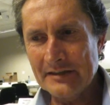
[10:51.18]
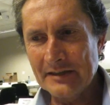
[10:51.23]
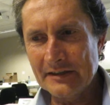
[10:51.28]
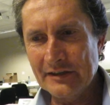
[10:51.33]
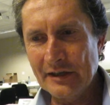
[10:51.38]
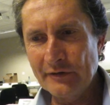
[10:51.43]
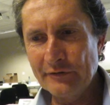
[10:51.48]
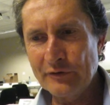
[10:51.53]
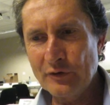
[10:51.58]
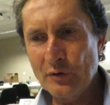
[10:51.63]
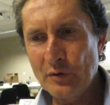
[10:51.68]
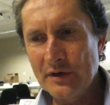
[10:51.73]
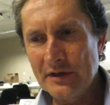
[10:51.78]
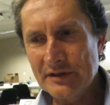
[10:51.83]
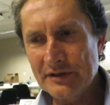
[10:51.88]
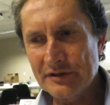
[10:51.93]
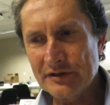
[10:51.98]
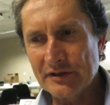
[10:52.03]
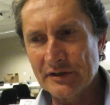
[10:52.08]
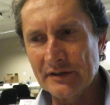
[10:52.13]
a tough
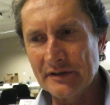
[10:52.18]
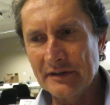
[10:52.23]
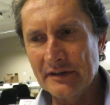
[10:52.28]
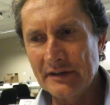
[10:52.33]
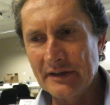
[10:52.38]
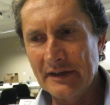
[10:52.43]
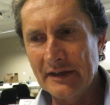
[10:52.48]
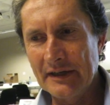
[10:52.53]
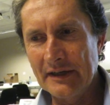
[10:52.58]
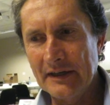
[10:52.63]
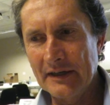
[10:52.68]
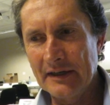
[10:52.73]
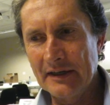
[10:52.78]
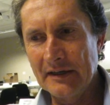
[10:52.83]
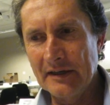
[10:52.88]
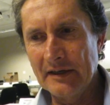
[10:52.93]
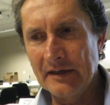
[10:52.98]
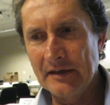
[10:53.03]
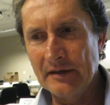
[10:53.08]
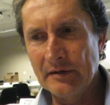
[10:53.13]
question,
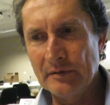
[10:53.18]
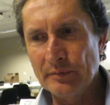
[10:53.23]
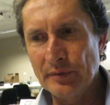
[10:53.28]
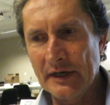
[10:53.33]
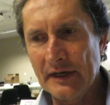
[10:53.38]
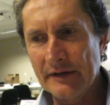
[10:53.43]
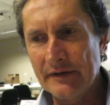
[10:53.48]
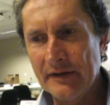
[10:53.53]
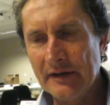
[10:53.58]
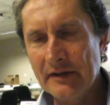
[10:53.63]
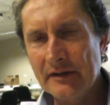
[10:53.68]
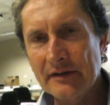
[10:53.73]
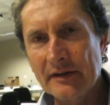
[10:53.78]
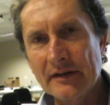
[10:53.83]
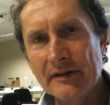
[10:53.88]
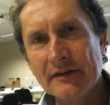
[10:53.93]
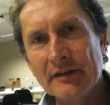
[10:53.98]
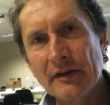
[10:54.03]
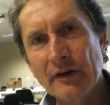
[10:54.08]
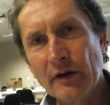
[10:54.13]
but I think
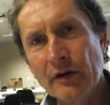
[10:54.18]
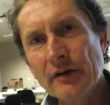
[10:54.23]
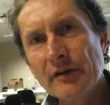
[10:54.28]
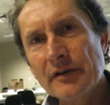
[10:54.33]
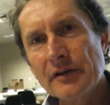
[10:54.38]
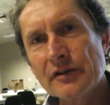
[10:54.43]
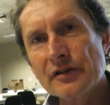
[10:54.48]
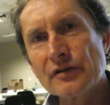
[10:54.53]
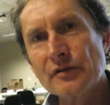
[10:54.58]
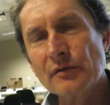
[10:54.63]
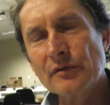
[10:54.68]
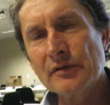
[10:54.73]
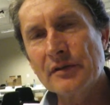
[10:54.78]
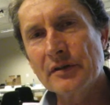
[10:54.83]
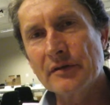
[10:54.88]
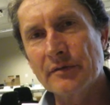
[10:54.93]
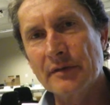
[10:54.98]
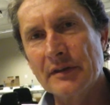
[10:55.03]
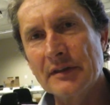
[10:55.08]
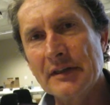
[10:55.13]
the long and the short
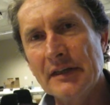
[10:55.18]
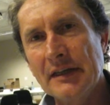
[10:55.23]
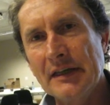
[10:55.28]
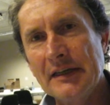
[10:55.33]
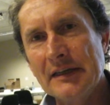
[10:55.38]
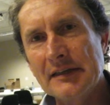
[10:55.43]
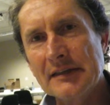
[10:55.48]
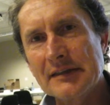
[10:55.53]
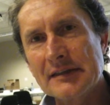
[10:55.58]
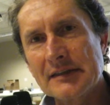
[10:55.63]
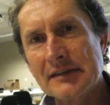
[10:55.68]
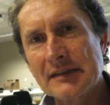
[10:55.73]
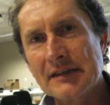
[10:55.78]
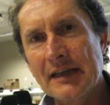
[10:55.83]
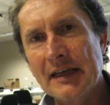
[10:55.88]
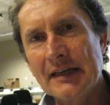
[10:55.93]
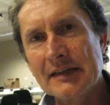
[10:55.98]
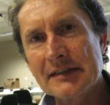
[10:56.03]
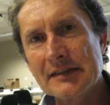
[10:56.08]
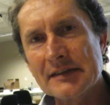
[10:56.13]
of it is
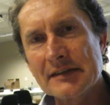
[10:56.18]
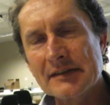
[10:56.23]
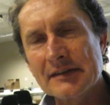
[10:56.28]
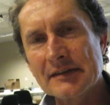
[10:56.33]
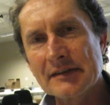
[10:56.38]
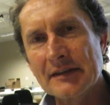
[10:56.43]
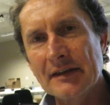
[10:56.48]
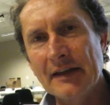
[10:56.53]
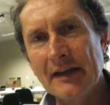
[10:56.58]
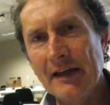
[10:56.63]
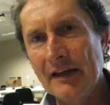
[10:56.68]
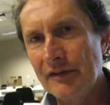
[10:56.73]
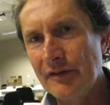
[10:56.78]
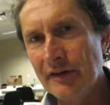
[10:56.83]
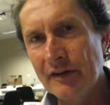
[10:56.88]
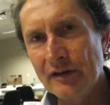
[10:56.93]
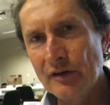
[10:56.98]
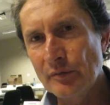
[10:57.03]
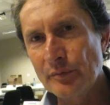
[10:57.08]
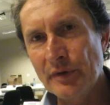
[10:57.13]
that
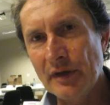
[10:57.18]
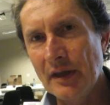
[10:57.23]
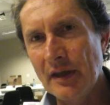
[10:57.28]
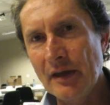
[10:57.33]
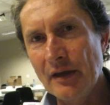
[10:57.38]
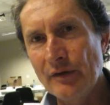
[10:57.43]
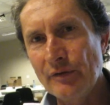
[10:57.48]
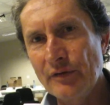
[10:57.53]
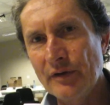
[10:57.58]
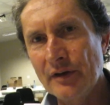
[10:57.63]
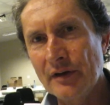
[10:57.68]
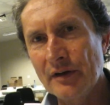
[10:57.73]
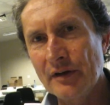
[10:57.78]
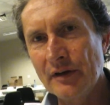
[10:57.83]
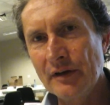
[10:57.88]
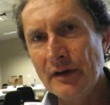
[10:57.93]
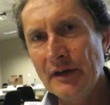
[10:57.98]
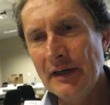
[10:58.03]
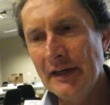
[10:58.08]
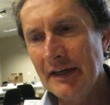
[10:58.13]
ethical
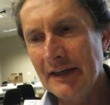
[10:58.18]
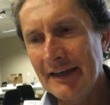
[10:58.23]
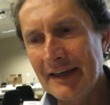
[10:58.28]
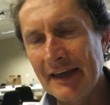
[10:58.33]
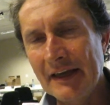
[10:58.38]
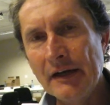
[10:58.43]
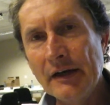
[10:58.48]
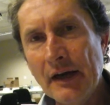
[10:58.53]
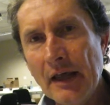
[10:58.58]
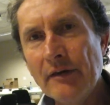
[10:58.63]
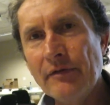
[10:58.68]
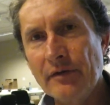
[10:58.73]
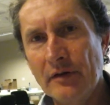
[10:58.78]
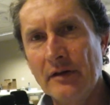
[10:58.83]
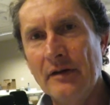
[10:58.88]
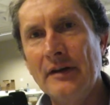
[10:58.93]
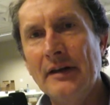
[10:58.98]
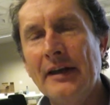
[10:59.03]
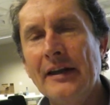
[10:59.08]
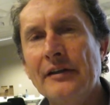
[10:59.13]
behavior can
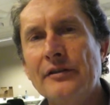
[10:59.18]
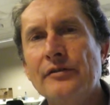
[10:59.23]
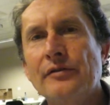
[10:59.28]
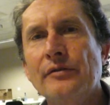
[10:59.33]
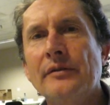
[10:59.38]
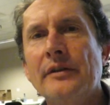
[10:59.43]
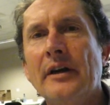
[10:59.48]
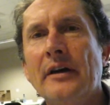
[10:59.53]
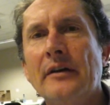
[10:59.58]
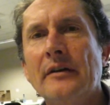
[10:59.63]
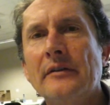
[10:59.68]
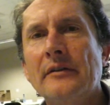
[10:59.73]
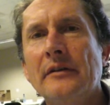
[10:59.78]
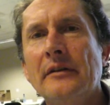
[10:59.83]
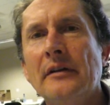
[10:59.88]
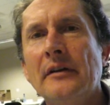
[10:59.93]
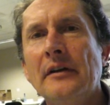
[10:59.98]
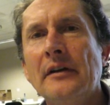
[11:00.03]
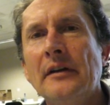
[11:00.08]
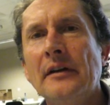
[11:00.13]
never let you down.
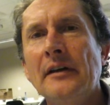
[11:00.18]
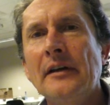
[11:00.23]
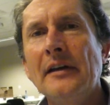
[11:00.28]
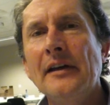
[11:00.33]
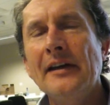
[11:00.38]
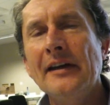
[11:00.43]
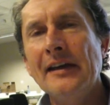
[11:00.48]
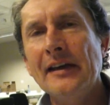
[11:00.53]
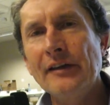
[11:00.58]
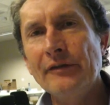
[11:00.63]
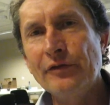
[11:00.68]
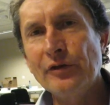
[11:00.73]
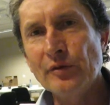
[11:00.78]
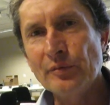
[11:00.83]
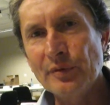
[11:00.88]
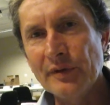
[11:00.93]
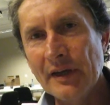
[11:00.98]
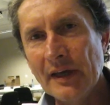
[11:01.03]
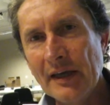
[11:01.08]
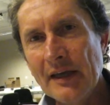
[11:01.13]
If you
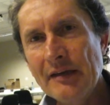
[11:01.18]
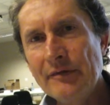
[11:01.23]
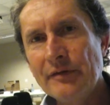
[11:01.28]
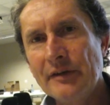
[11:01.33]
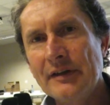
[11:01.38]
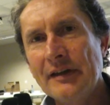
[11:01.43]
behave